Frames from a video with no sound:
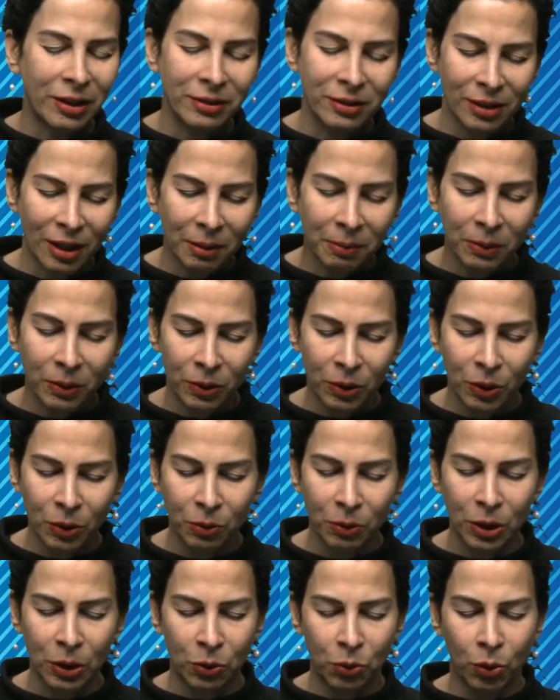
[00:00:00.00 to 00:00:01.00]

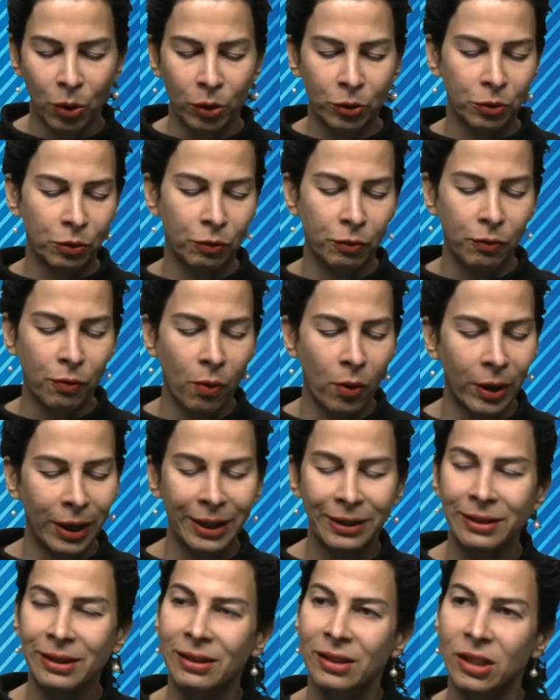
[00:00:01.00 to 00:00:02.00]
W equal to 4.
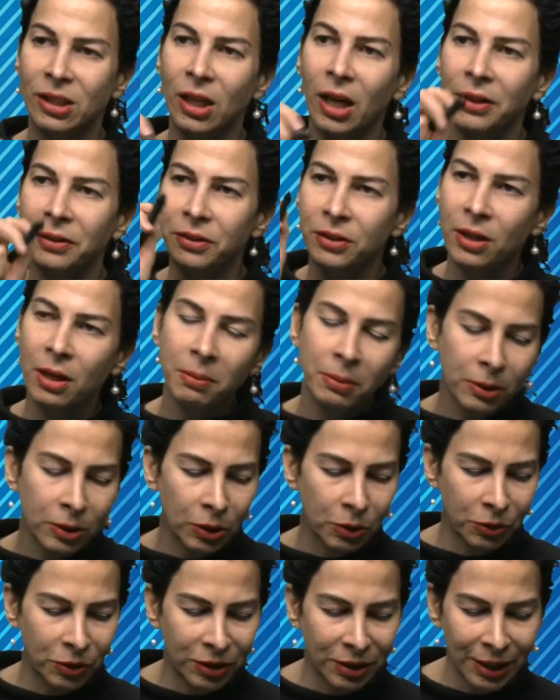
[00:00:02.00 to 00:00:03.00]
And this dot
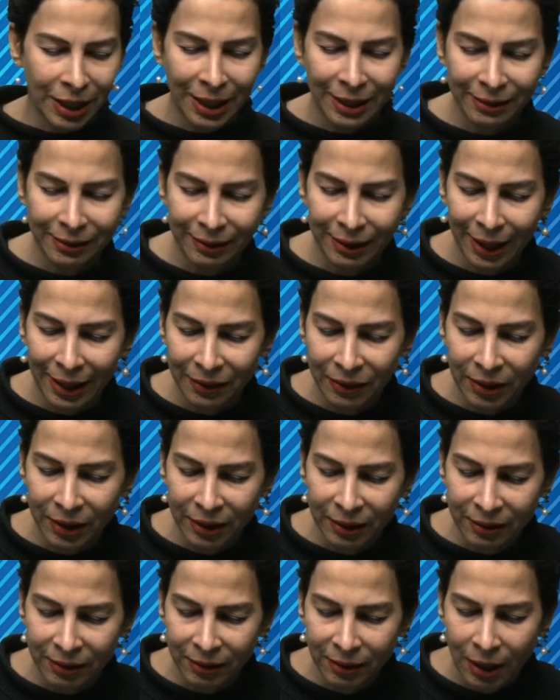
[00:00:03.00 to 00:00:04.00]
W says that
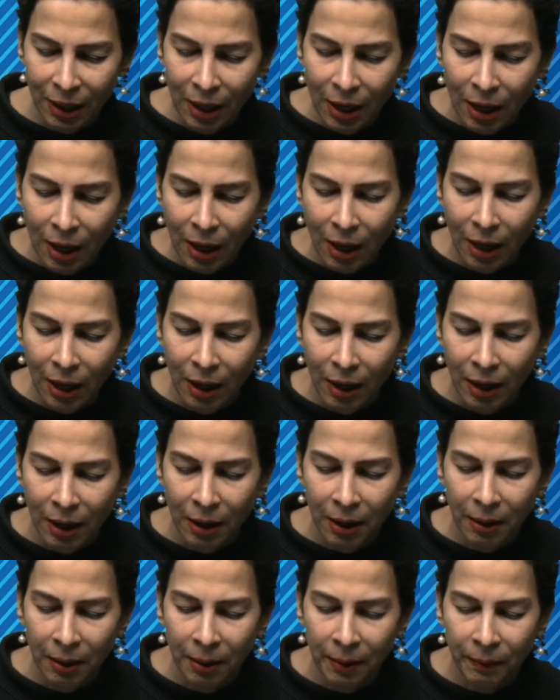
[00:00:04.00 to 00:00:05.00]
this
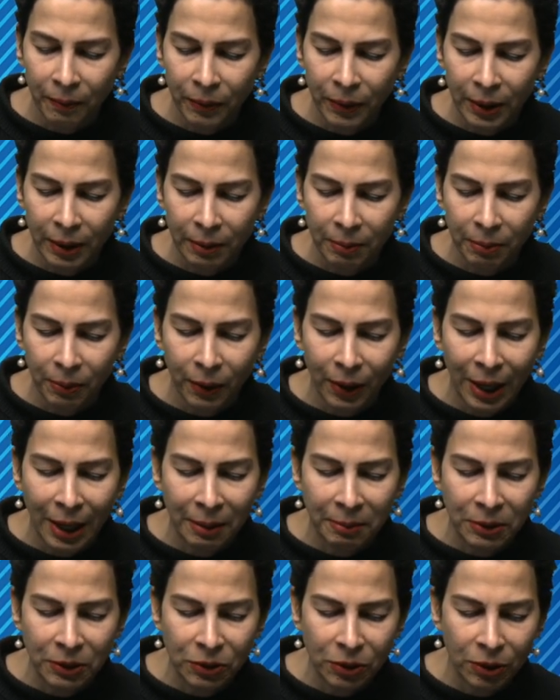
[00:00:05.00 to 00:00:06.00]

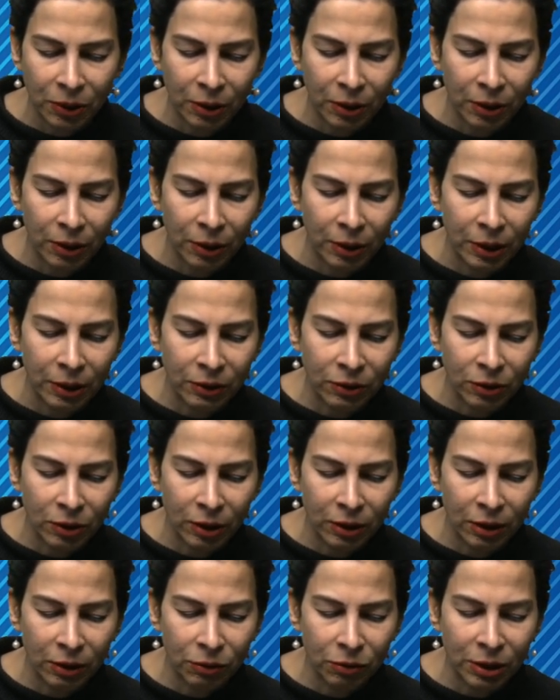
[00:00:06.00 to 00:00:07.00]
parameter is
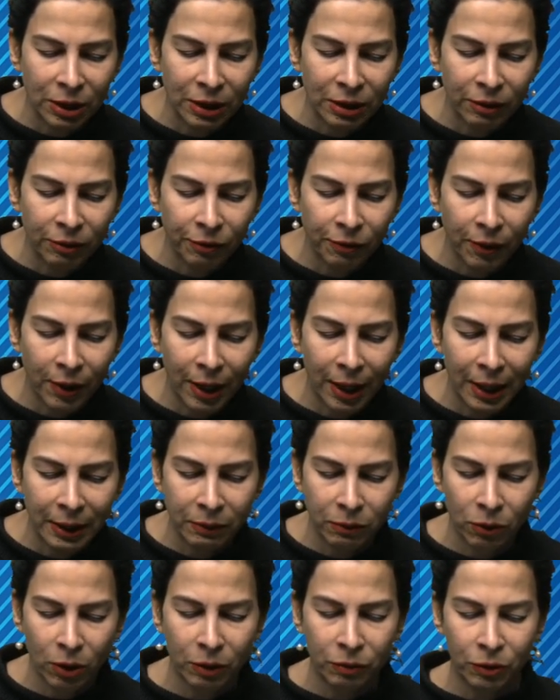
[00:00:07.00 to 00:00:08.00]
going to
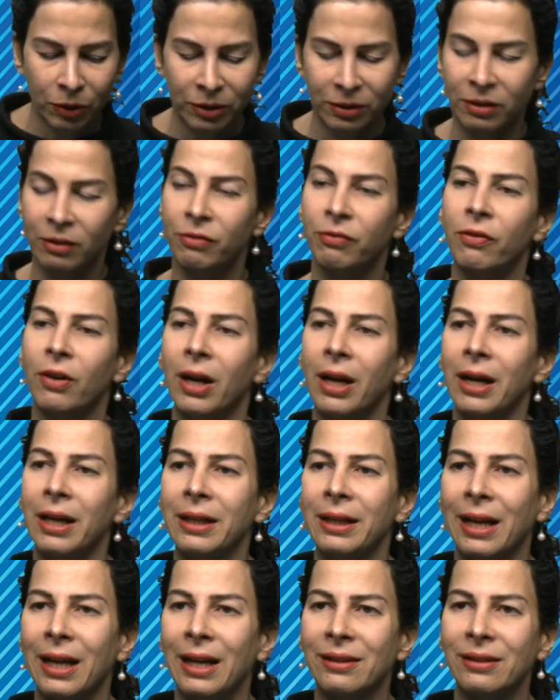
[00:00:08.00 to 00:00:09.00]
redefine what was
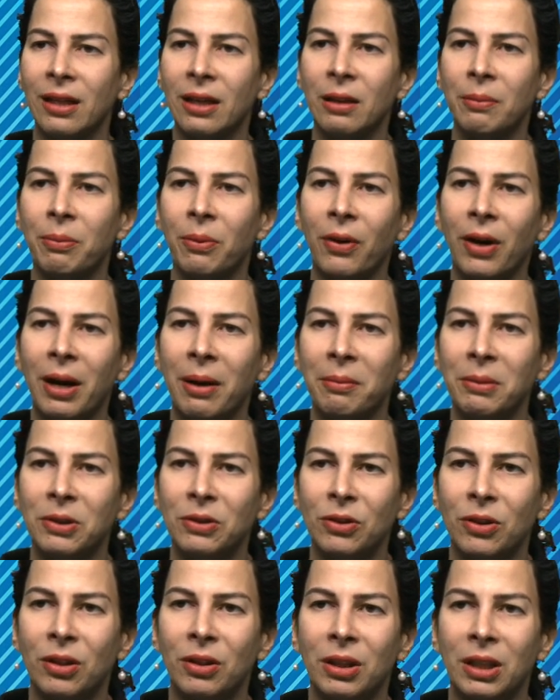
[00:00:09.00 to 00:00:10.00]
defined as a
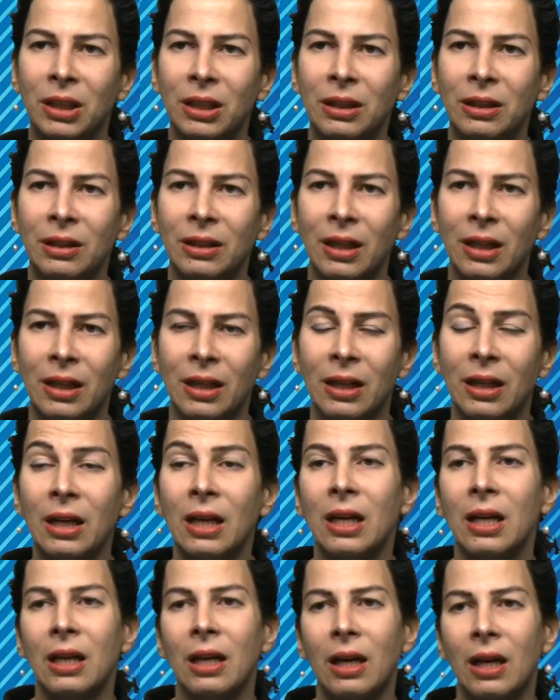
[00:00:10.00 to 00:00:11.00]
parameter in the
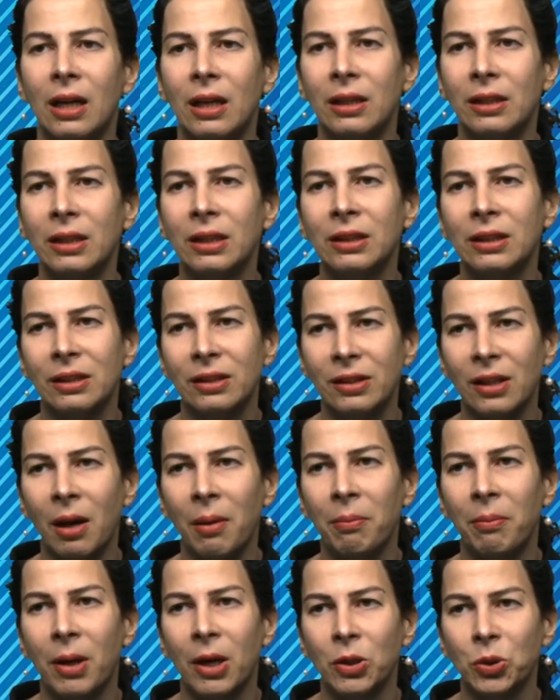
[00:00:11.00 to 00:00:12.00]

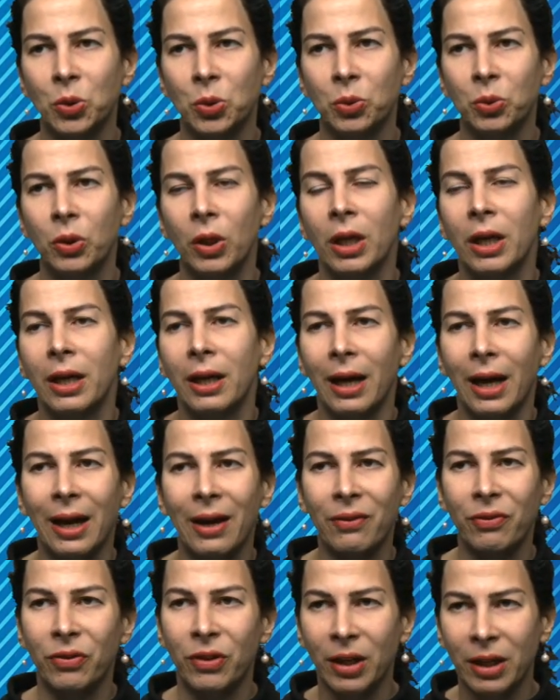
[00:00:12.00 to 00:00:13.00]
submodule.
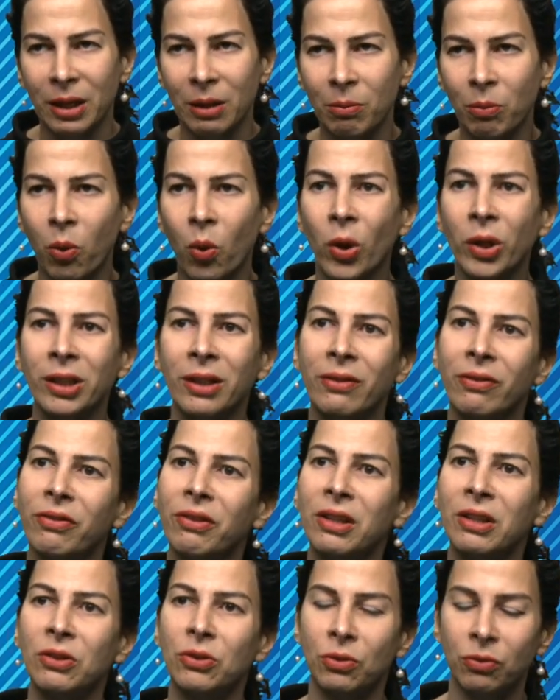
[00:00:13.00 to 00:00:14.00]
And the important
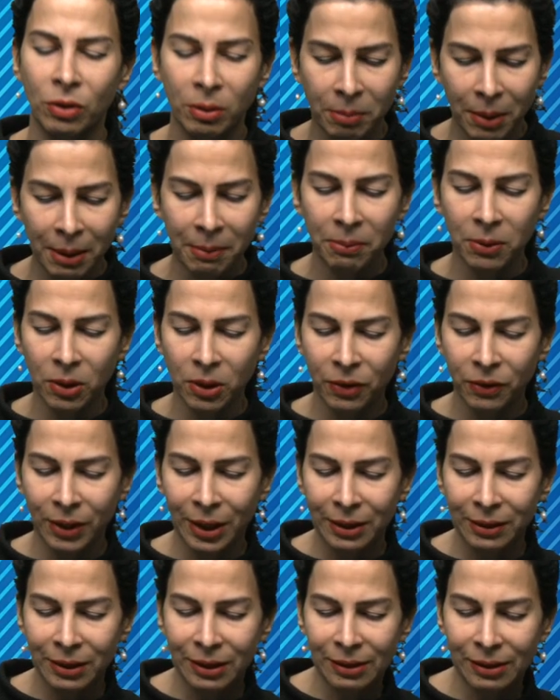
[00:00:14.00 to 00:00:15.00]
thing to remember
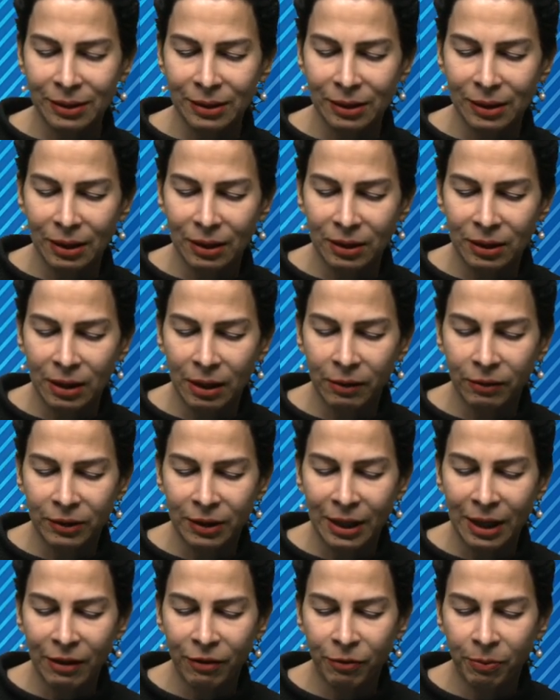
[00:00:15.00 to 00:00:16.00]
that this
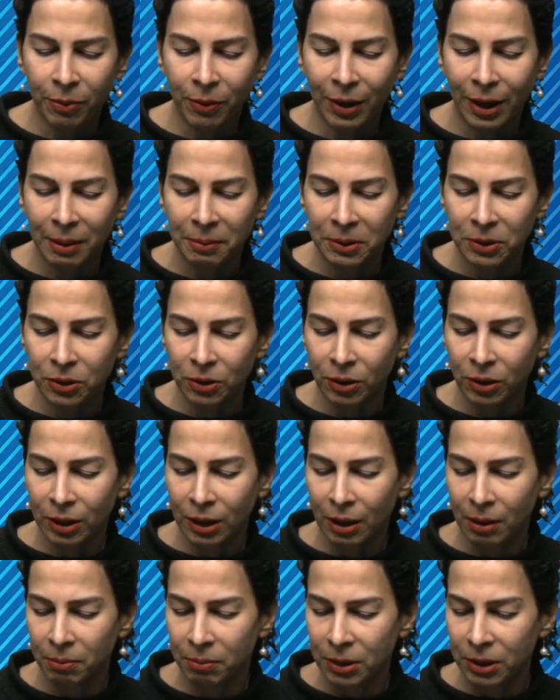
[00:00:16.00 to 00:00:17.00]
def parameter
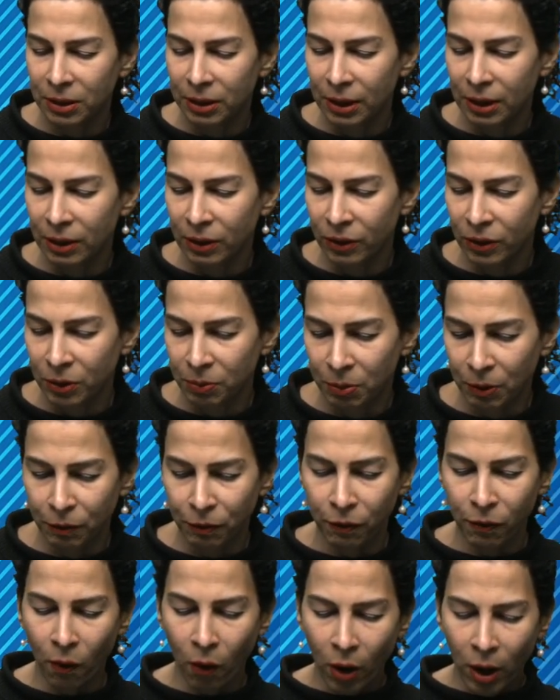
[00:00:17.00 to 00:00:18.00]
can be declared
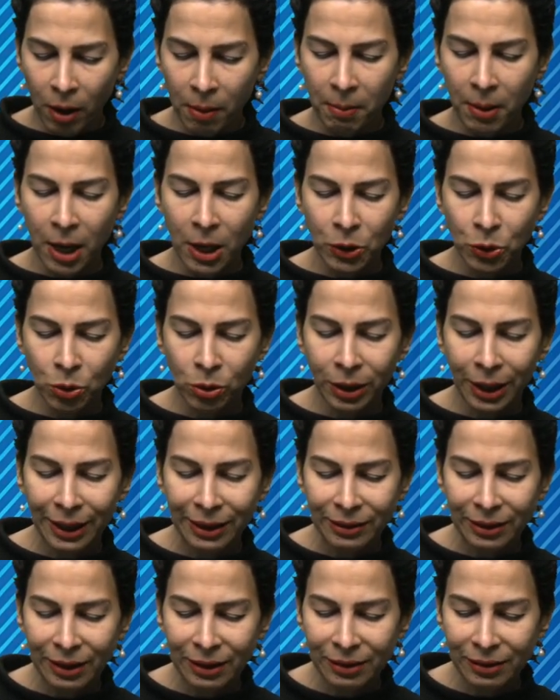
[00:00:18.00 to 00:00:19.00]
before
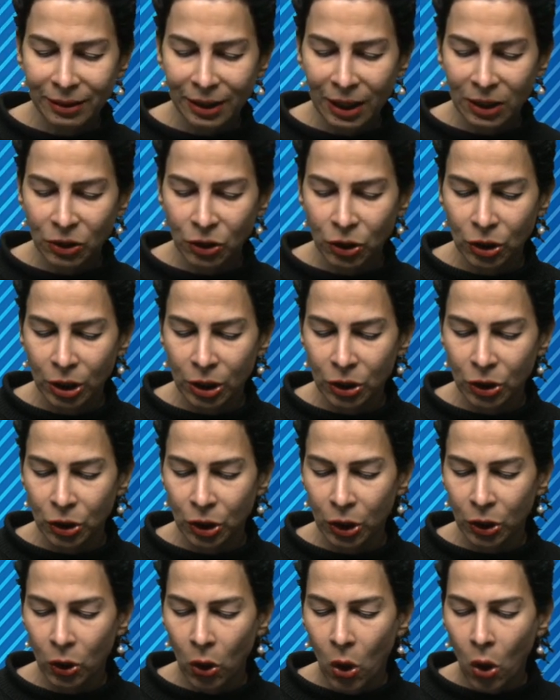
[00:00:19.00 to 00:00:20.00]
module
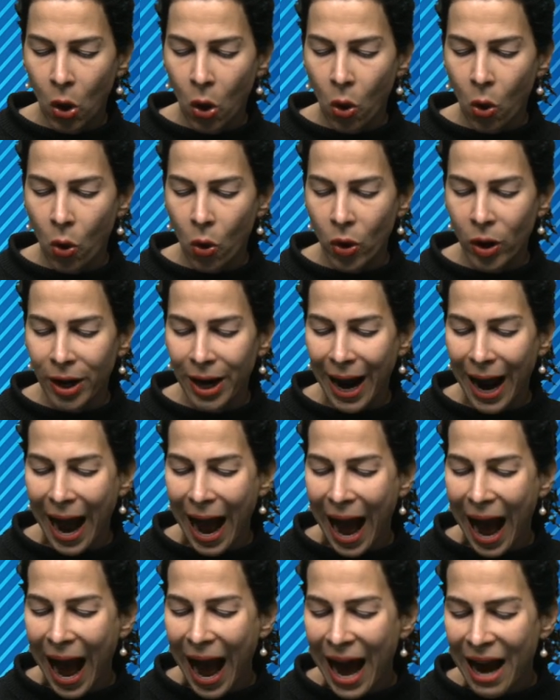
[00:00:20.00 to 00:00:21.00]
instantiation or
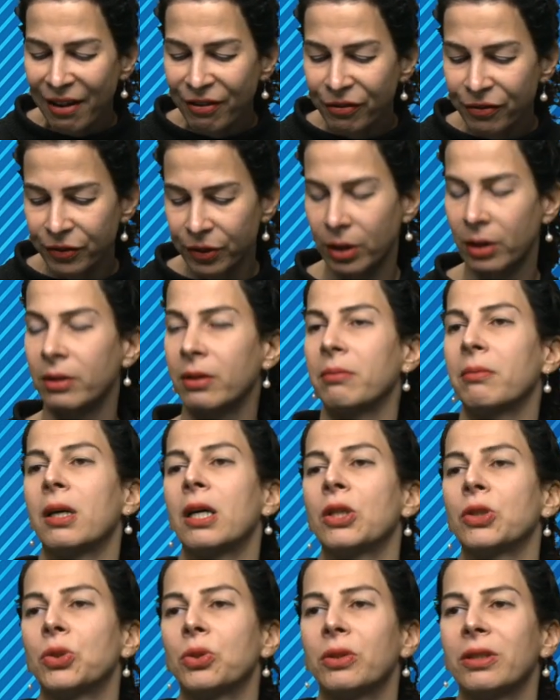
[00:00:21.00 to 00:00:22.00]
after the
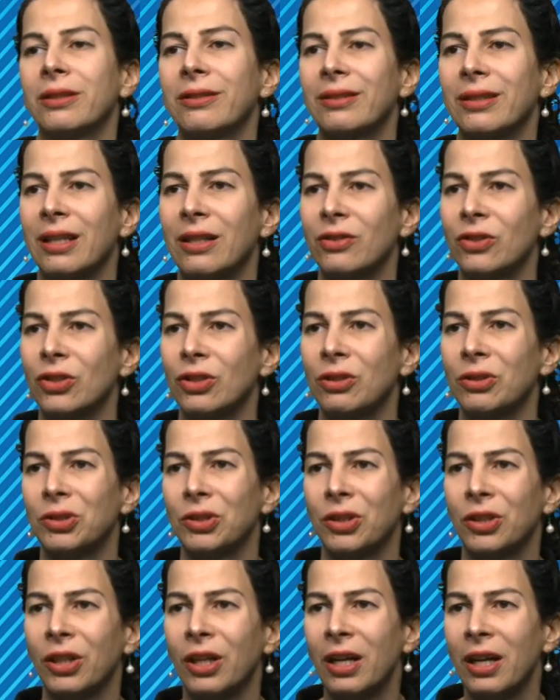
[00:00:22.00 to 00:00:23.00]
module
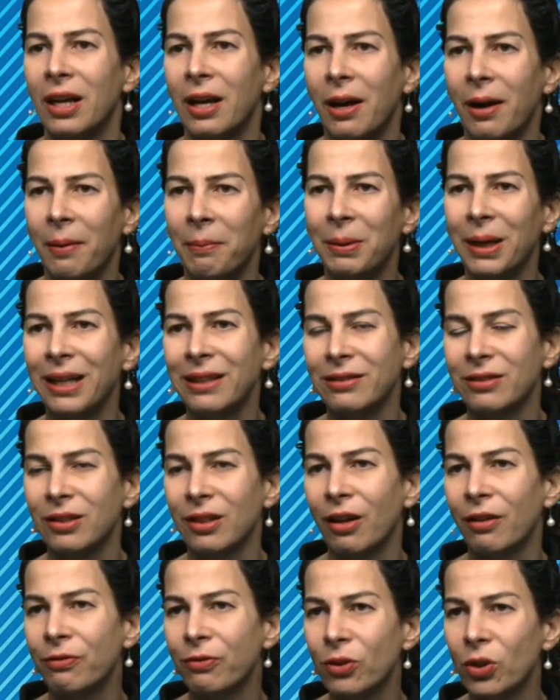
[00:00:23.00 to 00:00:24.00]
instantiation. But
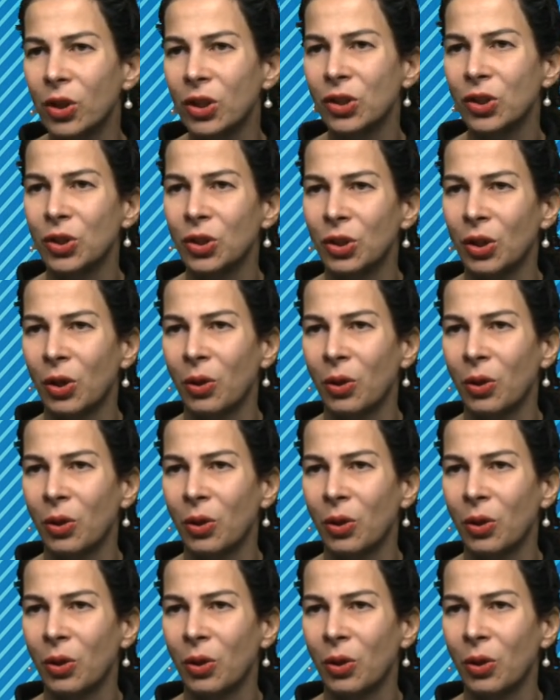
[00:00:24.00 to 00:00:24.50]
of course,